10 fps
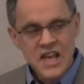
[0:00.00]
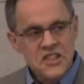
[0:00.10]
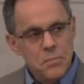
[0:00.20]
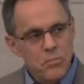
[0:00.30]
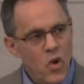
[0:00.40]

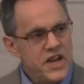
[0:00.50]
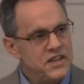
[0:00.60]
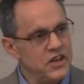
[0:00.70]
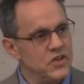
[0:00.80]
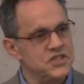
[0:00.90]
The
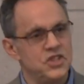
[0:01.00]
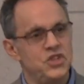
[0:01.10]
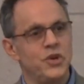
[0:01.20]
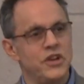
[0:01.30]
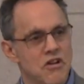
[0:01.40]
point here is
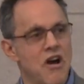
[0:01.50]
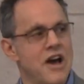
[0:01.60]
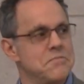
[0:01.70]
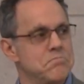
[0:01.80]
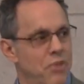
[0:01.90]
that you
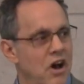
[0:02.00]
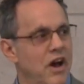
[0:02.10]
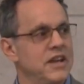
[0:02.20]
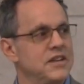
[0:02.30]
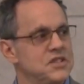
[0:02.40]
cannot
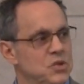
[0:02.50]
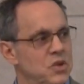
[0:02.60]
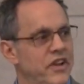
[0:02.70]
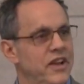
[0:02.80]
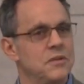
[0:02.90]
buy
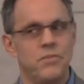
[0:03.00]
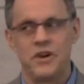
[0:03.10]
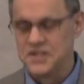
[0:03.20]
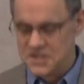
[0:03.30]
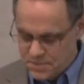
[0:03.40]
survey
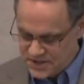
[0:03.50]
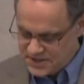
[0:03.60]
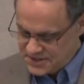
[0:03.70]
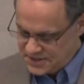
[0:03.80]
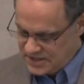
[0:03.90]

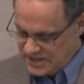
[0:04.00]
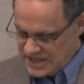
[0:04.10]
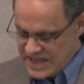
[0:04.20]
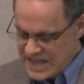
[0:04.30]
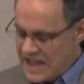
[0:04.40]
participants.
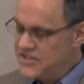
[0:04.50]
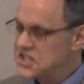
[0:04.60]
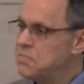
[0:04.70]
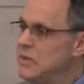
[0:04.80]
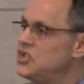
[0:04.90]
And
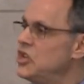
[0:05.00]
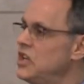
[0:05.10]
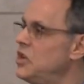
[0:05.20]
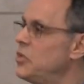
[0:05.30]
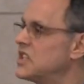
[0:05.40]
this means you
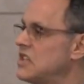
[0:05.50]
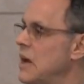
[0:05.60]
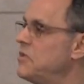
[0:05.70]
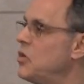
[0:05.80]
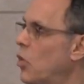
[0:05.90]
need to
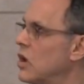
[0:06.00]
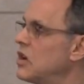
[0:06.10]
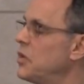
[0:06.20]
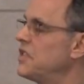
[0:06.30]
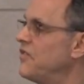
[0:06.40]
accept and
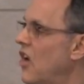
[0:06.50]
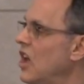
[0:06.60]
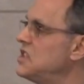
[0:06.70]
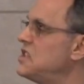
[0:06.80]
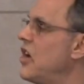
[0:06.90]
work with the
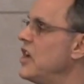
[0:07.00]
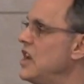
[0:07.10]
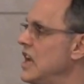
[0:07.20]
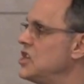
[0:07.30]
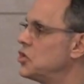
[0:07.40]
voluntary
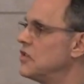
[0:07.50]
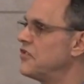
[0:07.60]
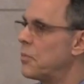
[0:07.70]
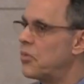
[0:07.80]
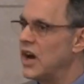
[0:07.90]
nature
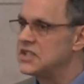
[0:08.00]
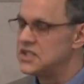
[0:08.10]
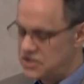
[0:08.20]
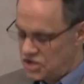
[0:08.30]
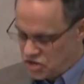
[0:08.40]
of the
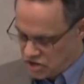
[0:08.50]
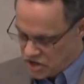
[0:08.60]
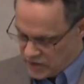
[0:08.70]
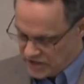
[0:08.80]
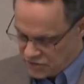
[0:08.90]
process that you're
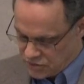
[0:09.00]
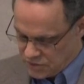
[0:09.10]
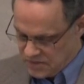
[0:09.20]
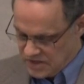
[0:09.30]
going through.